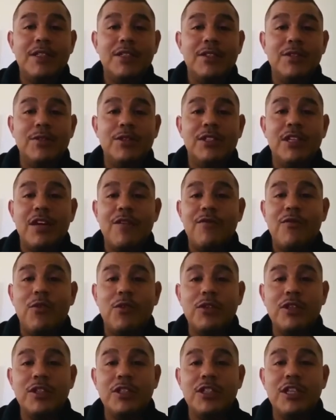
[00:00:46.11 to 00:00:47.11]
to set
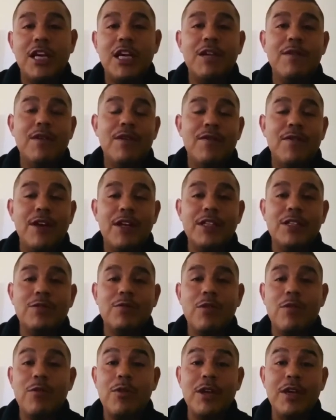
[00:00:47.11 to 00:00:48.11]
forth a chain of events where
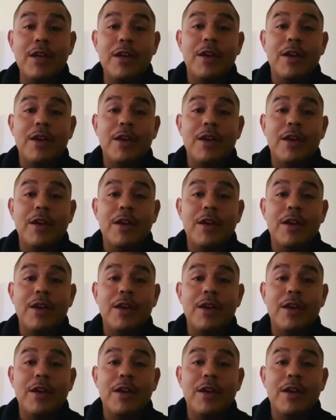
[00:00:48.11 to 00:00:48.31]
we